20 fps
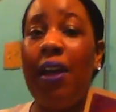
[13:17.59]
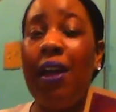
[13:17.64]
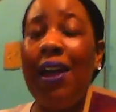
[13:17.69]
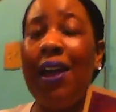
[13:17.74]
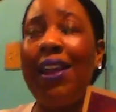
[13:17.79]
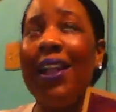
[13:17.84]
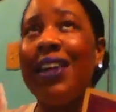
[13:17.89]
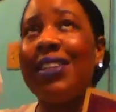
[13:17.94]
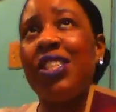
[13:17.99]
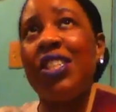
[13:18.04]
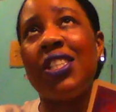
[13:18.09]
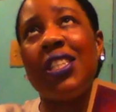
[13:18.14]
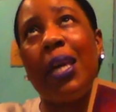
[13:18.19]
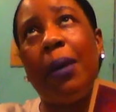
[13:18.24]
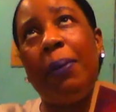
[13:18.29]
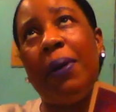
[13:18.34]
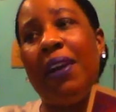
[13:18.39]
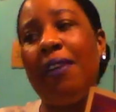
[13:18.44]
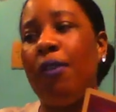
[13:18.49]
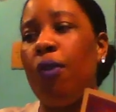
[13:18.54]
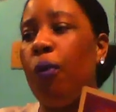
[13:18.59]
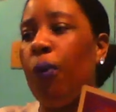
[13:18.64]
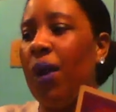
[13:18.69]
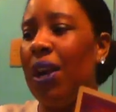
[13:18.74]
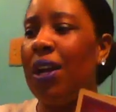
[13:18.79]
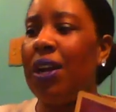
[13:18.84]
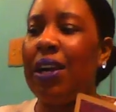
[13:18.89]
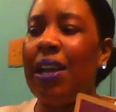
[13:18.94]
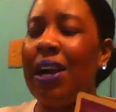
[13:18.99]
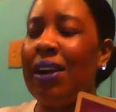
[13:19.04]
And I just keep hearing one
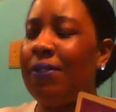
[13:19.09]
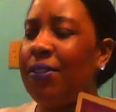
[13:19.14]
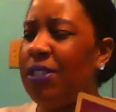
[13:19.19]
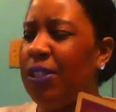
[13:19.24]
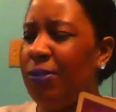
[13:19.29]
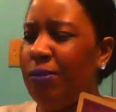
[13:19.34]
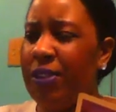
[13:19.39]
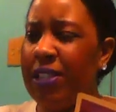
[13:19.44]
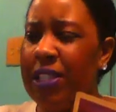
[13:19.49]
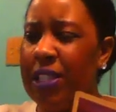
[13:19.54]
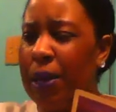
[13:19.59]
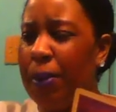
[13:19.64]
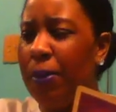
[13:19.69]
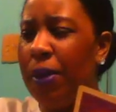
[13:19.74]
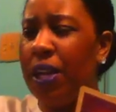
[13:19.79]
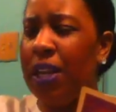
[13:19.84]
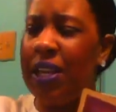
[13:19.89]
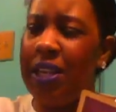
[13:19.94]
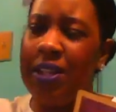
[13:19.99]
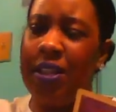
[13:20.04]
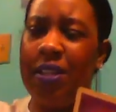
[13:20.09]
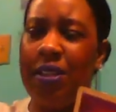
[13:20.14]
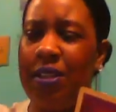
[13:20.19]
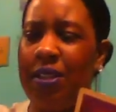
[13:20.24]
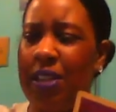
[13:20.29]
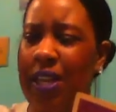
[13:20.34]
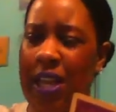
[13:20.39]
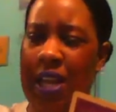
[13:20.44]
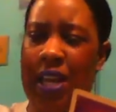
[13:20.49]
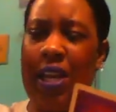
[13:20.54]
o'clock for some reason. I'm looking at the
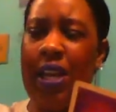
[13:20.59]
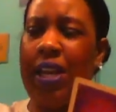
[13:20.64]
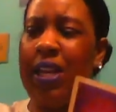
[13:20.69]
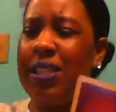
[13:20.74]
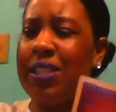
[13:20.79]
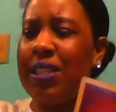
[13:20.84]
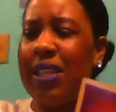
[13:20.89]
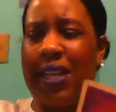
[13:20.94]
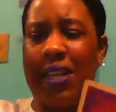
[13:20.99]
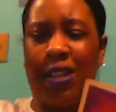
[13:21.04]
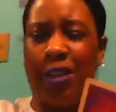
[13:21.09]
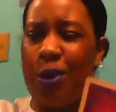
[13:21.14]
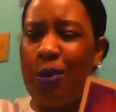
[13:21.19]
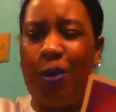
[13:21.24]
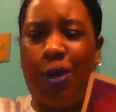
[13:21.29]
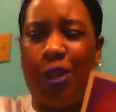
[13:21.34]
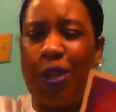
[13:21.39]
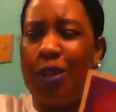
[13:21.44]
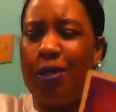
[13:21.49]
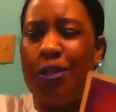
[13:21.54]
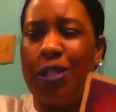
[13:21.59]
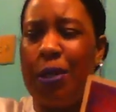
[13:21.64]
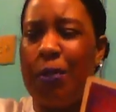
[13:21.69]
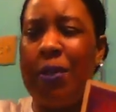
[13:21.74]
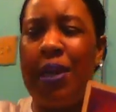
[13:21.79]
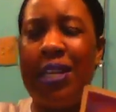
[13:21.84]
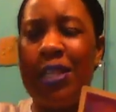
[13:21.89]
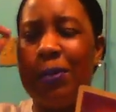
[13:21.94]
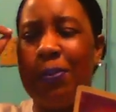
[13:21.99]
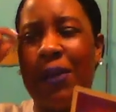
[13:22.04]
thing and it's like only 13
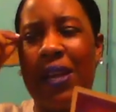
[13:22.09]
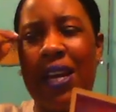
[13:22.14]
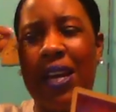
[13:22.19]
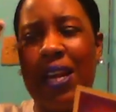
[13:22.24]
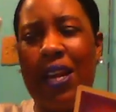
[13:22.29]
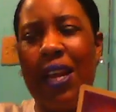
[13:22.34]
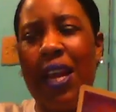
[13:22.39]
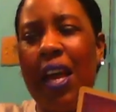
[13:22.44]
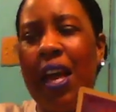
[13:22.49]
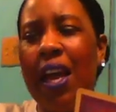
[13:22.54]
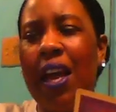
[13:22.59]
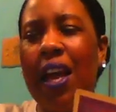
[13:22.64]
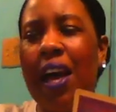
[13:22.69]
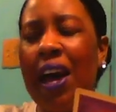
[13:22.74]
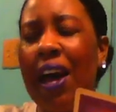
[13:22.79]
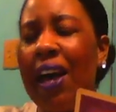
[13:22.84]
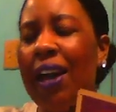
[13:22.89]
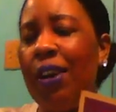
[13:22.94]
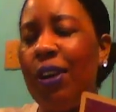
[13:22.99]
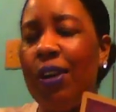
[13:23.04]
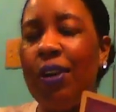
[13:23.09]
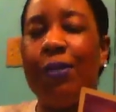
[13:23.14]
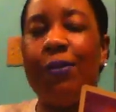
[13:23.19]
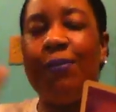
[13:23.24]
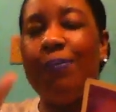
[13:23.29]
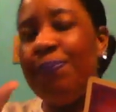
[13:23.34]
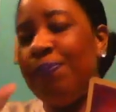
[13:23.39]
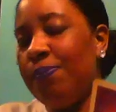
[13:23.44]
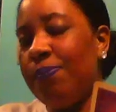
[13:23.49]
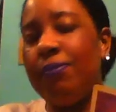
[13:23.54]
minutes, but I don't know.
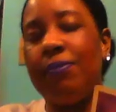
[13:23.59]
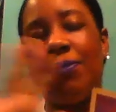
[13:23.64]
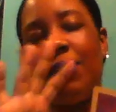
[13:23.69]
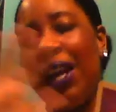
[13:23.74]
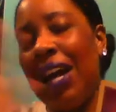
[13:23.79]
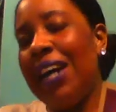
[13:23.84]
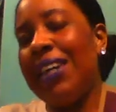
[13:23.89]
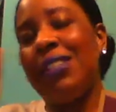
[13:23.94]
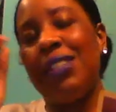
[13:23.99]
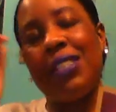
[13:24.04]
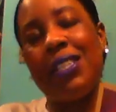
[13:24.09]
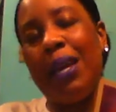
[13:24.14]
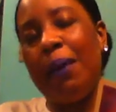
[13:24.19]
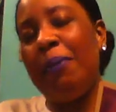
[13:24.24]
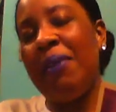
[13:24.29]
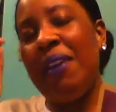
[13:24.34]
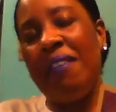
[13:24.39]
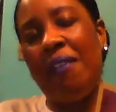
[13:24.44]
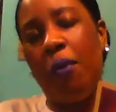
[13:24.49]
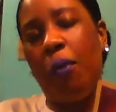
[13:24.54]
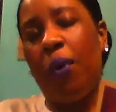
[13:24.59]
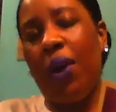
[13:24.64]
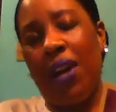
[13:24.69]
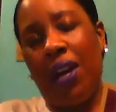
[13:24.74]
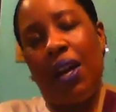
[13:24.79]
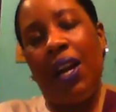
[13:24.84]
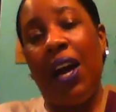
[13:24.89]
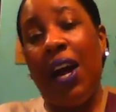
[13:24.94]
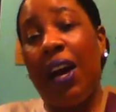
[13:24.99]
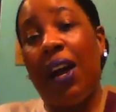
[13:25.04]
I just keep hearing one
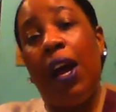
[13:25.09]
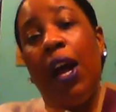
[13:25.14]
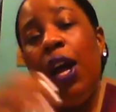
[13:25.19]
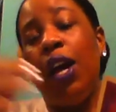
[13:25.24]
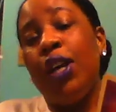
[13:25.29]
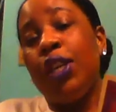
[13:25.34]
o'clock.